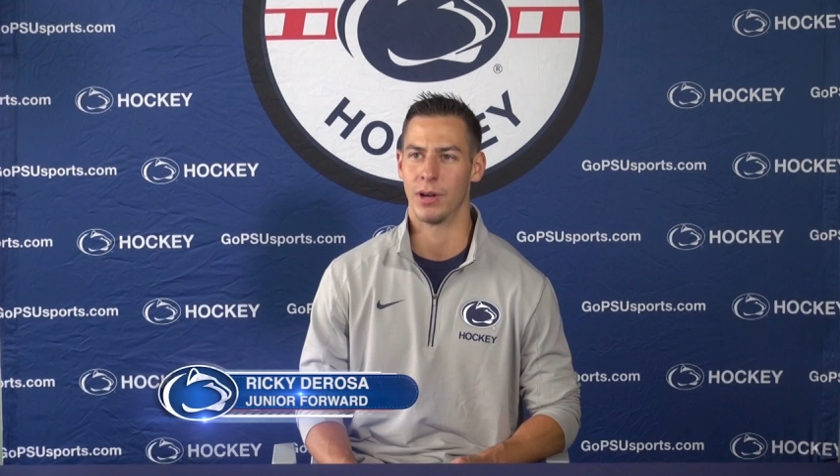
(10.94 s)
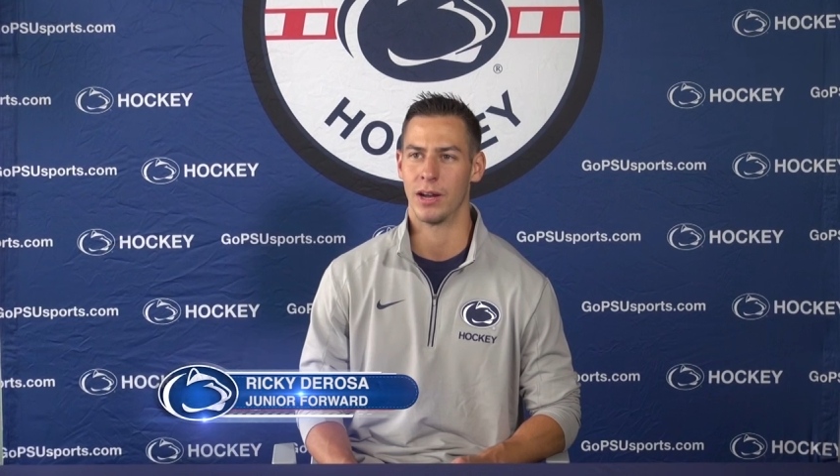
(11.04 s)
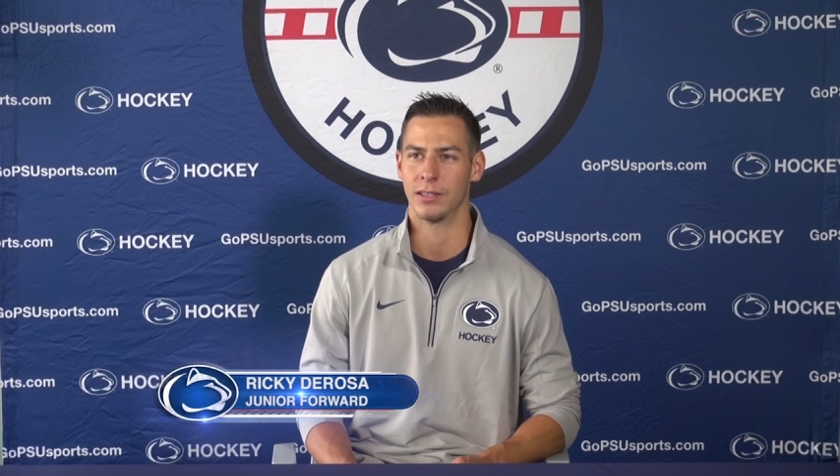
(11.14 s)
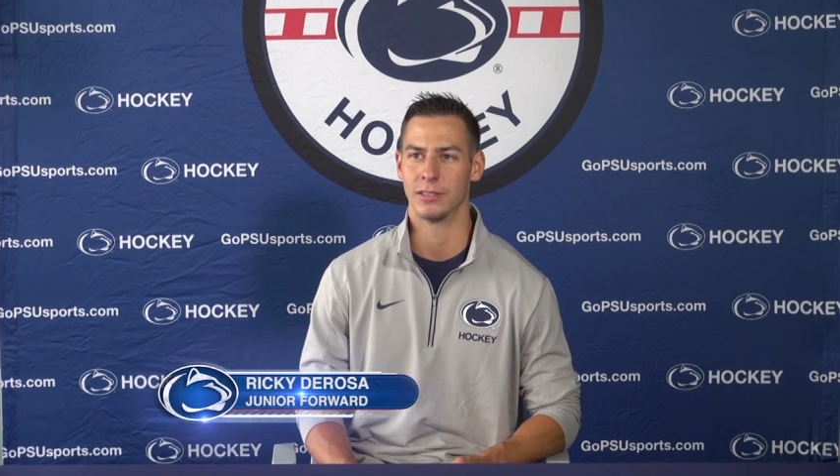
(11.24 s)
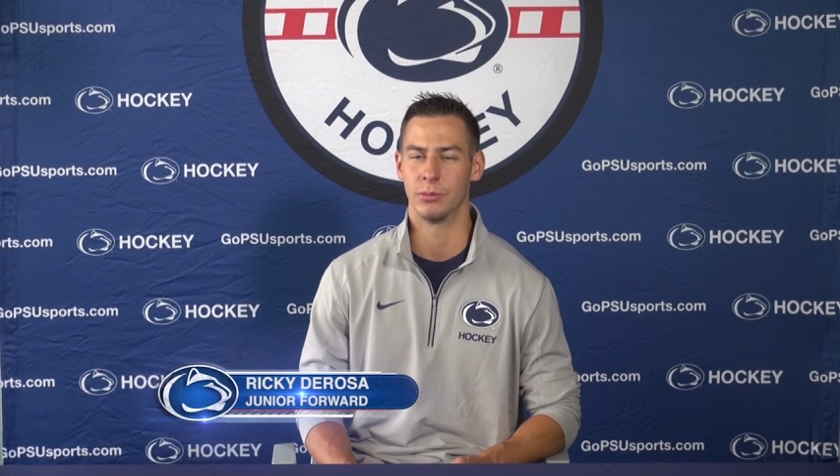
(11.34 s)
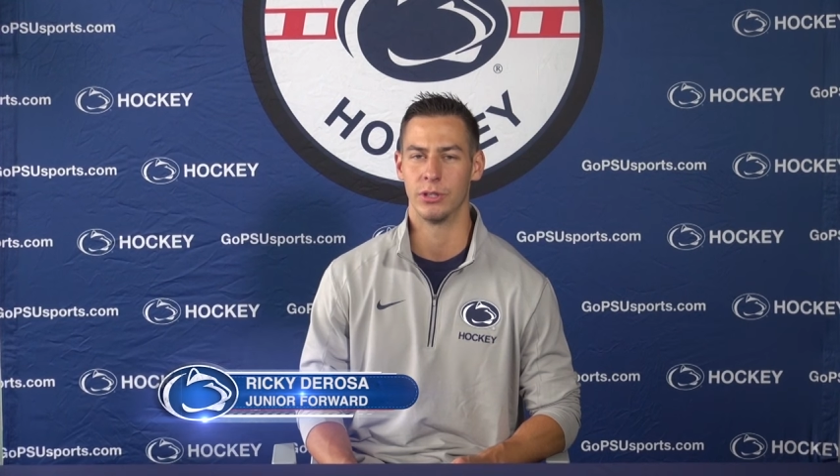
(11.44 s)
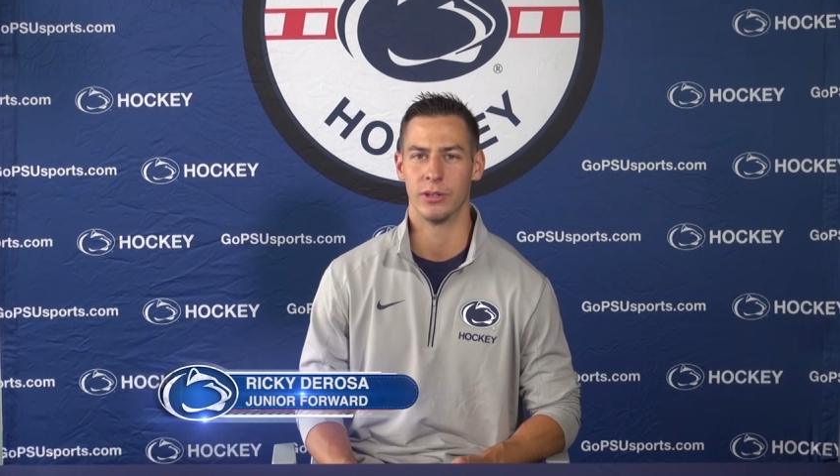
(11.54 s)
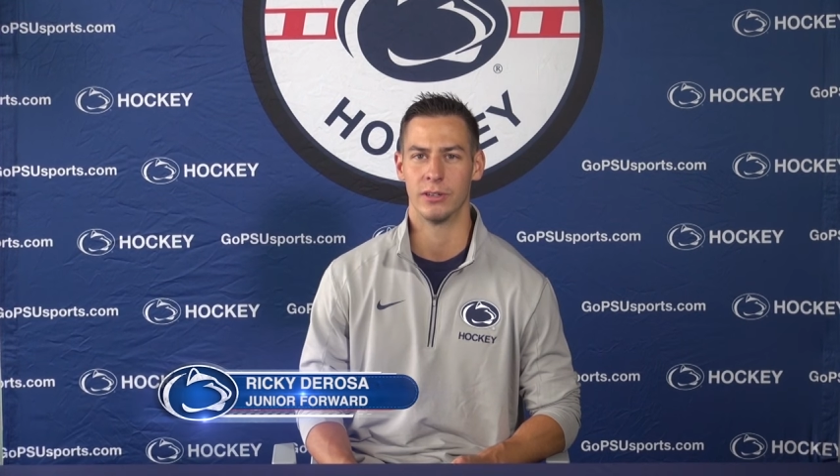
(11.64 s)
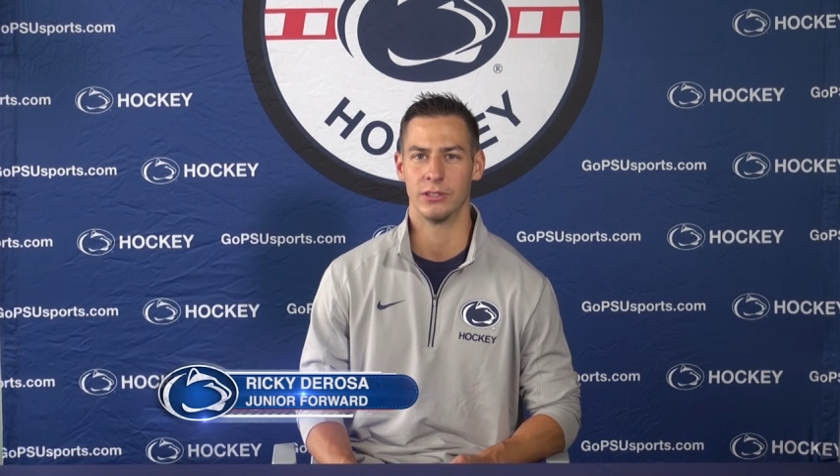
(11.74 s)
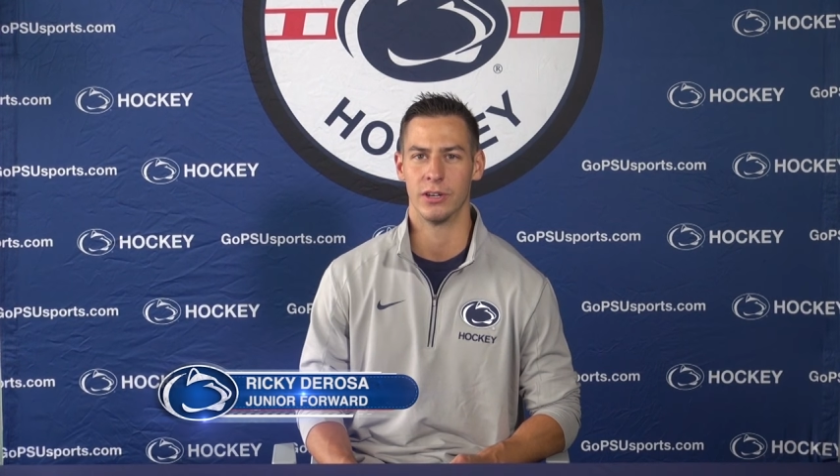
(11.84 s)
possibly
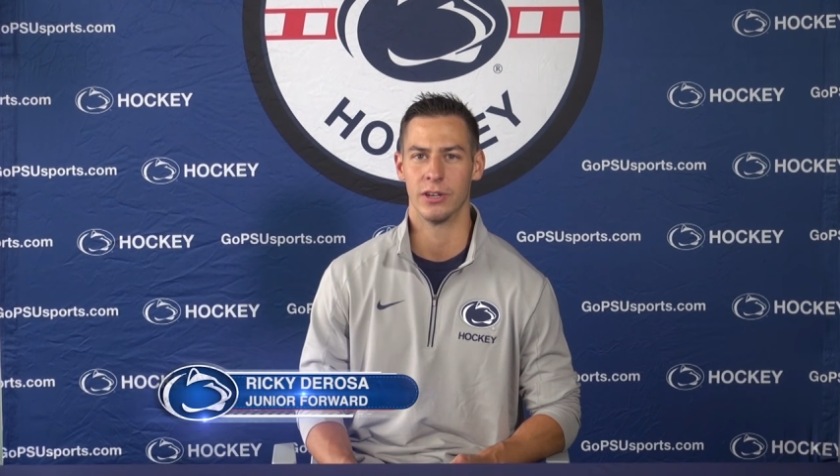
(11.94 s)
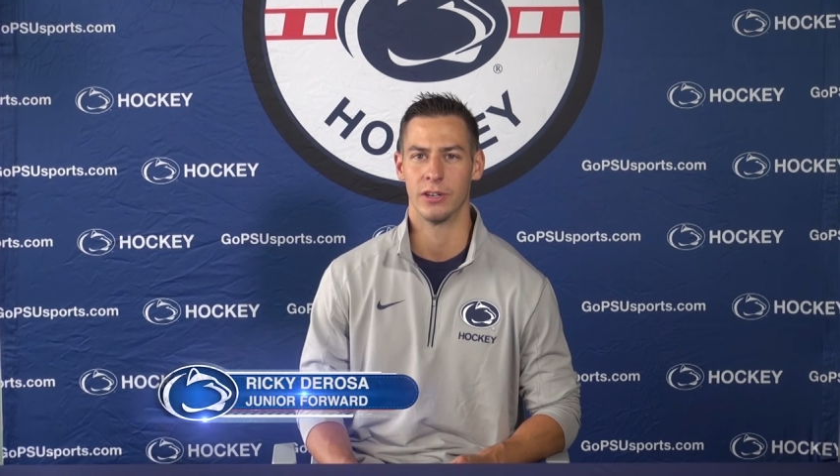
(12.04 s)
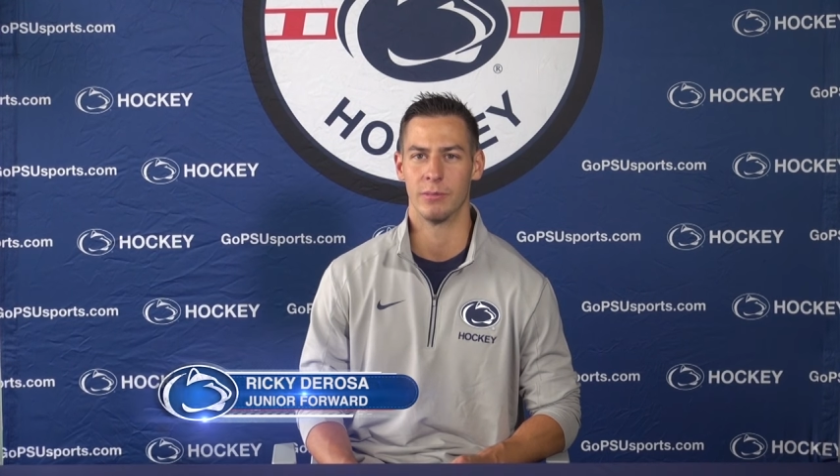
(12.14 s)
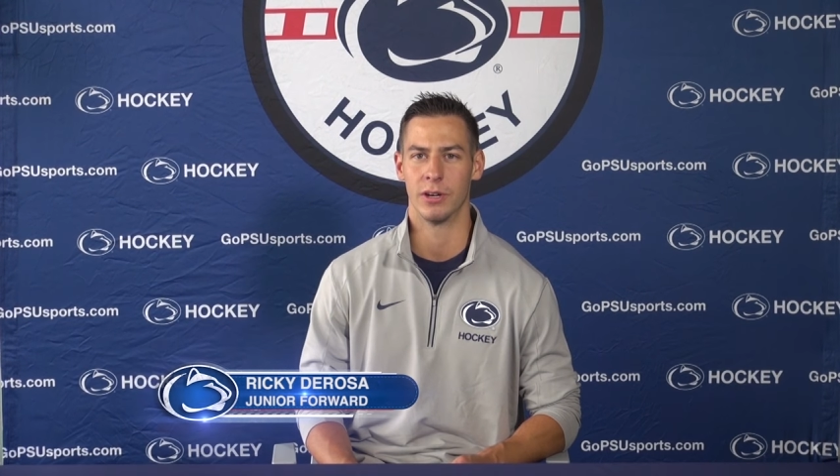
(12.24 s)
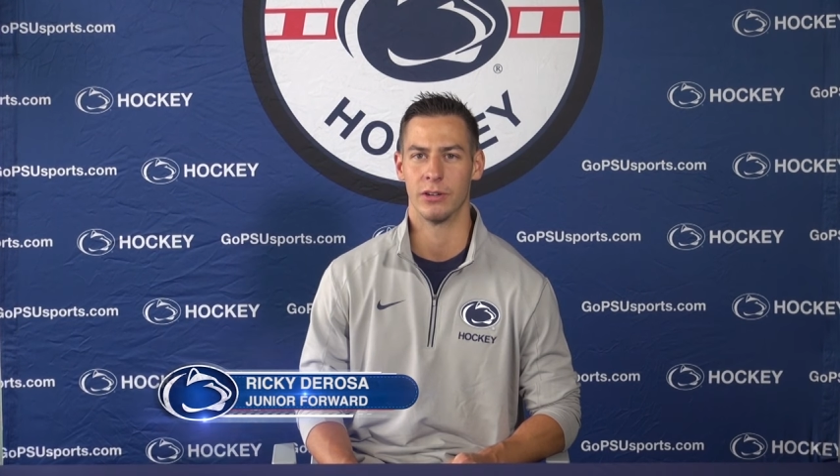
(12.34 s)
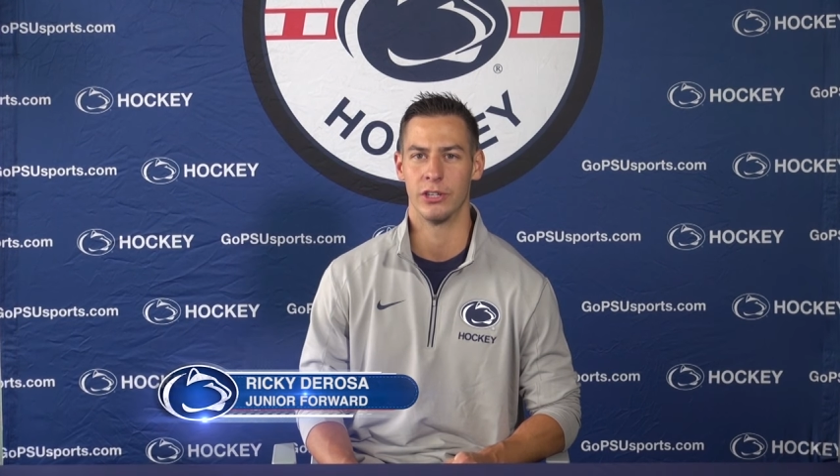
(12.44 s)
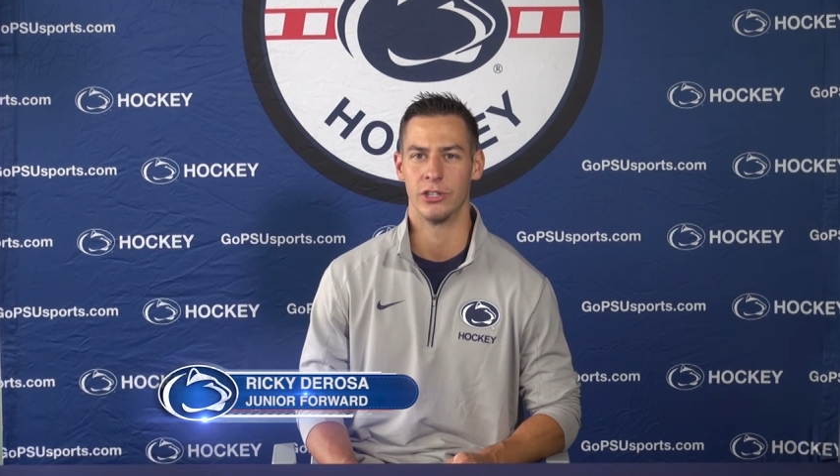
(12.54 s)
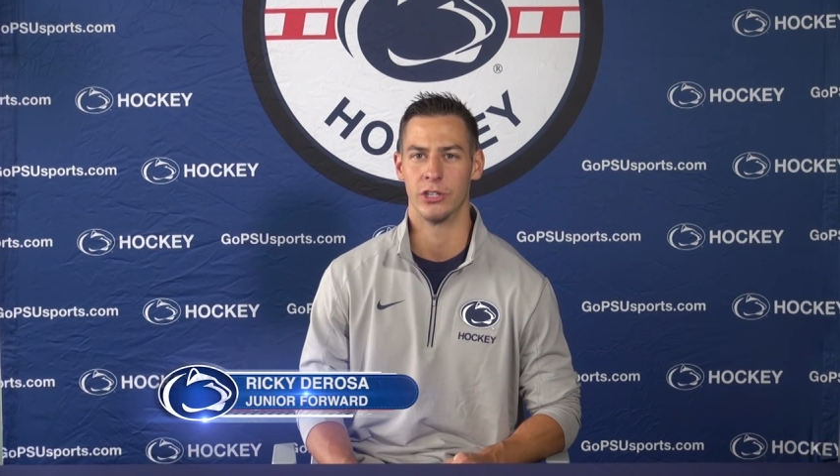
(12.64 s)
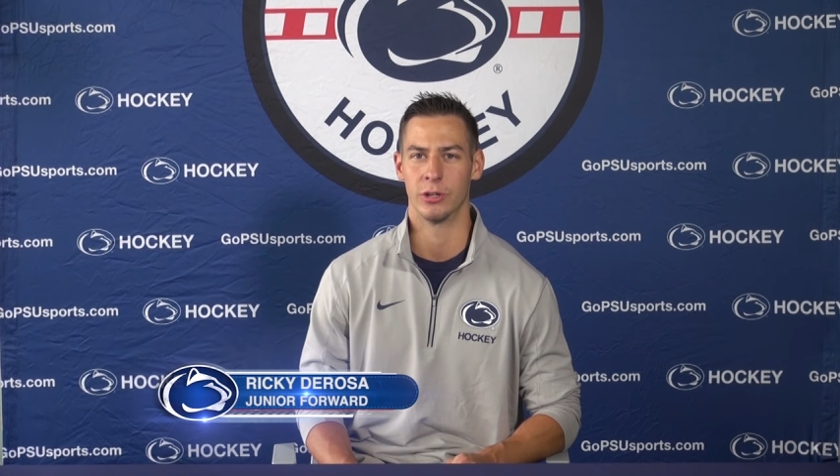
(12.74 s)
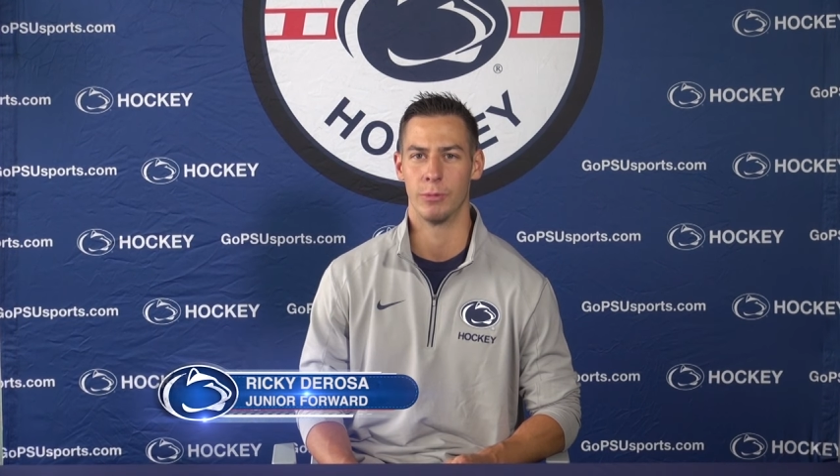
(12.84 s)
when I was younger. I'm not really sure.